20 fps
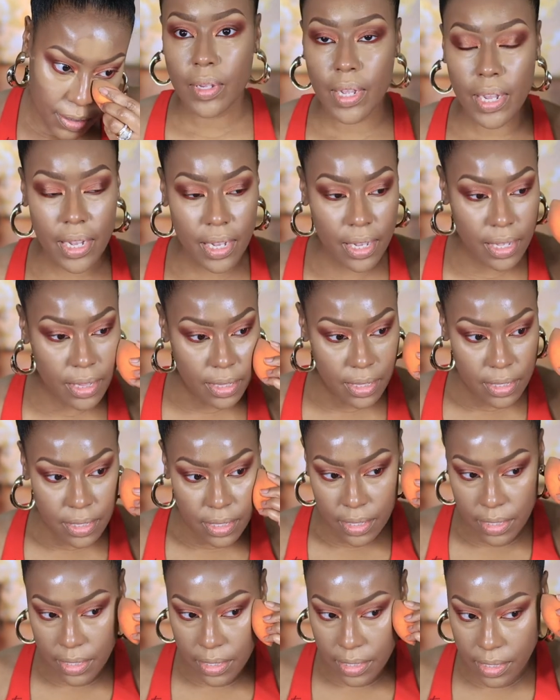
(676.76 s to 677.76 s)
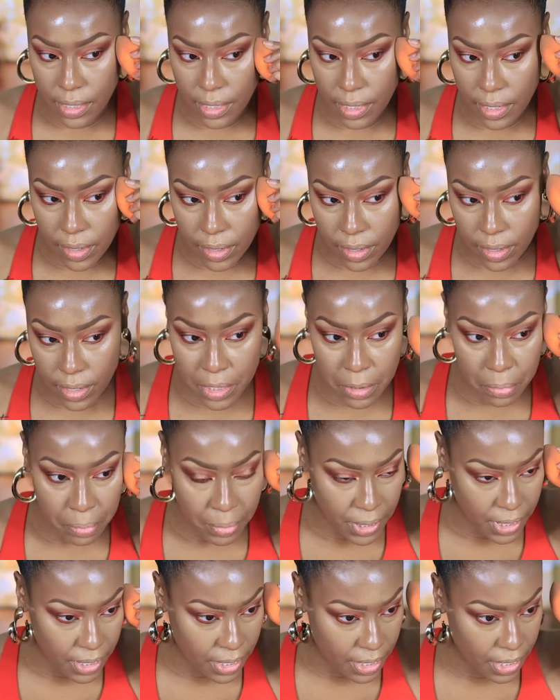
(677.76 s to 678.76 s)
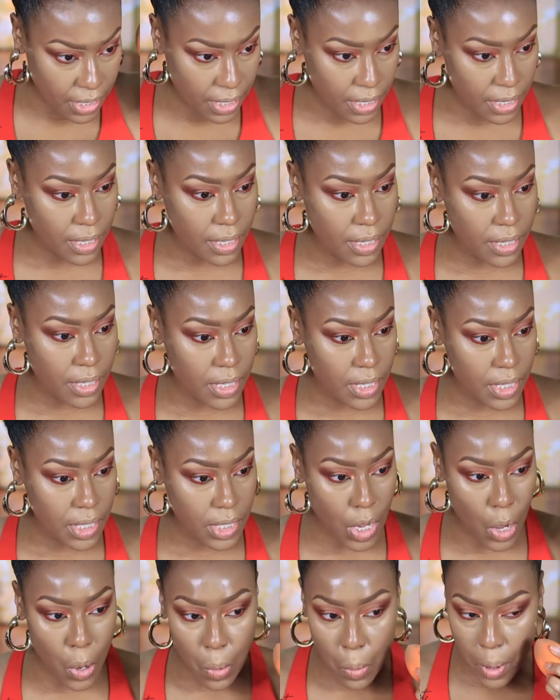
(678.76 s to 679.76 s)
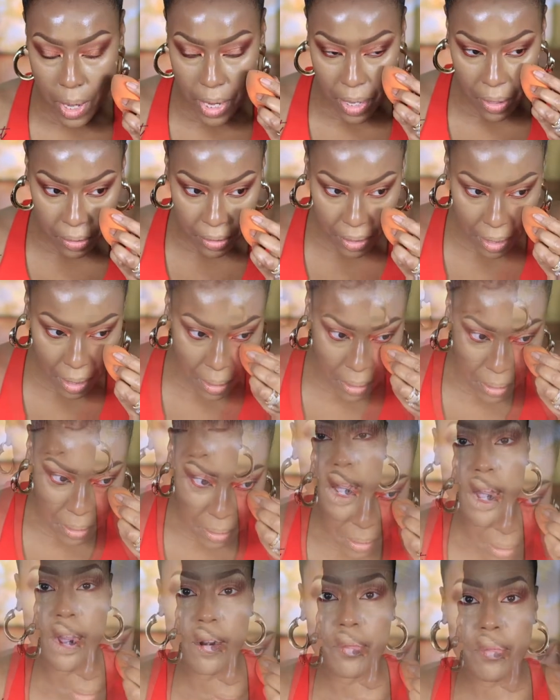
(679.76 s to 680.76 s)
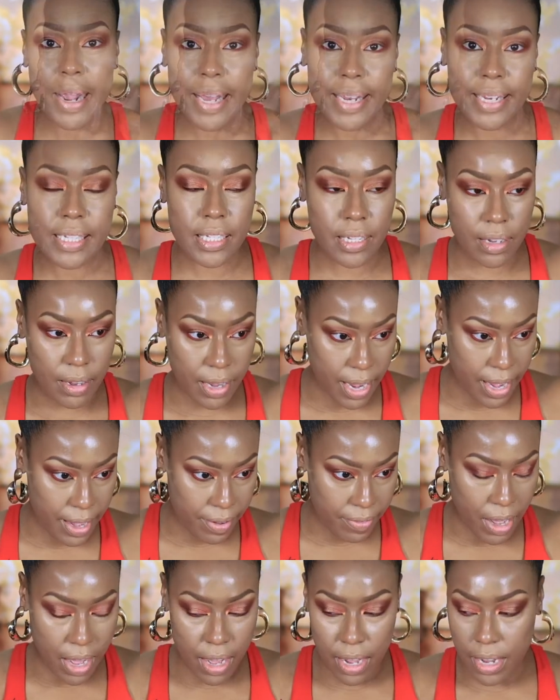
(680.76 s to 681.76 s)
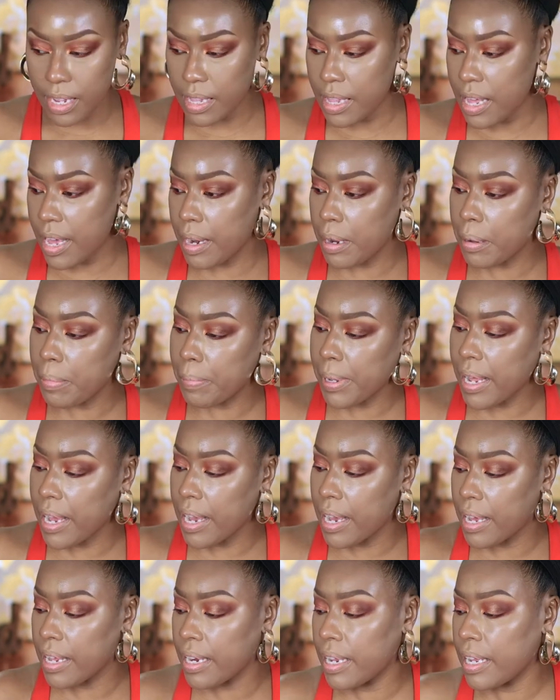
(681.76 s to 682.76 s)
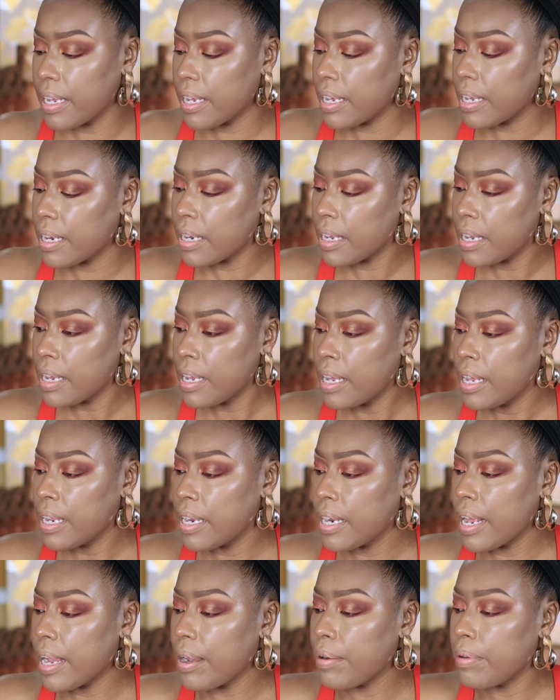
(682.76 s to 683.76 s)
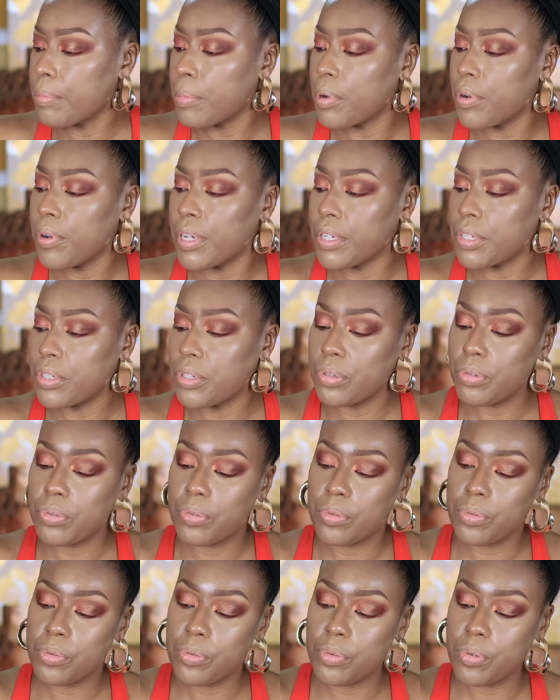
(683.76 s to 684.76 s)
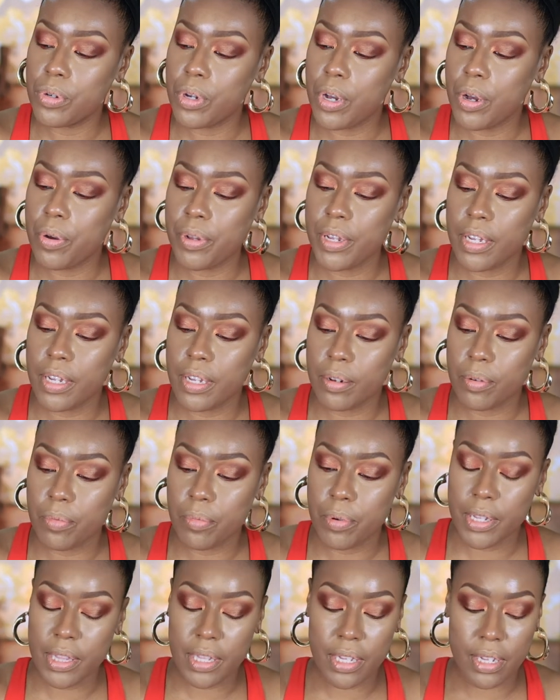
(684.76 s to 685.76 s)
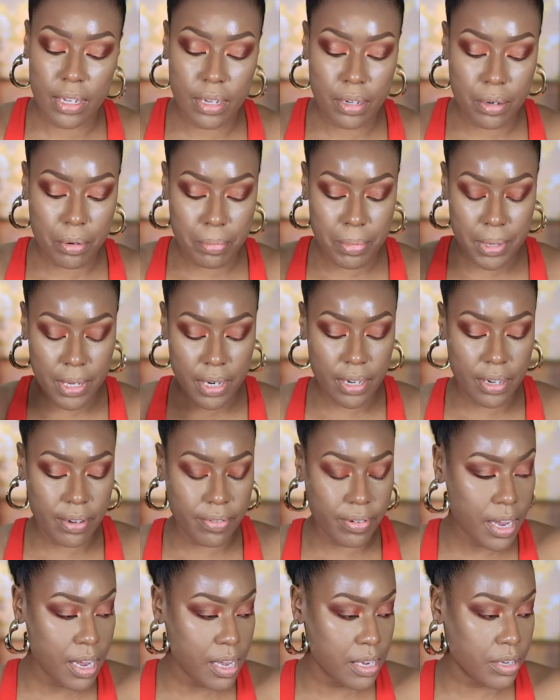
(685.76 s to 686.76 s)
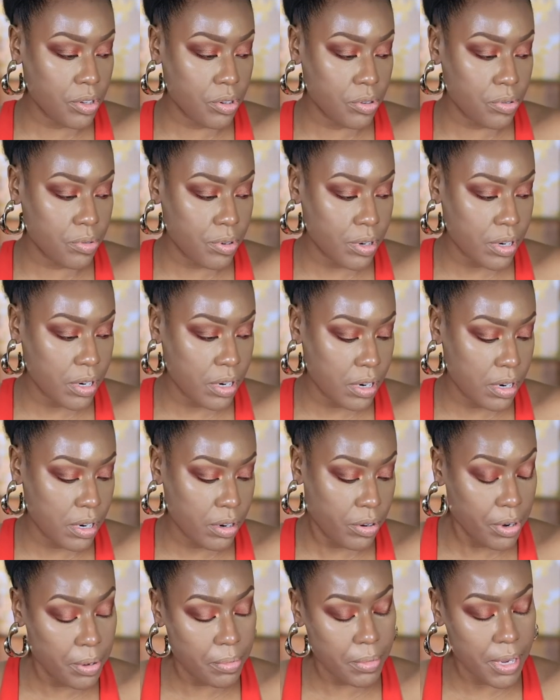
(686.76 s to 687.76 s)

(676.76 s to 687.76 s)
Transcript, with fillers: and this concealer is blending in so well, y'all. Alrighty, so I have all of that applied, and now I'm going to go in with a little bit of contour, cream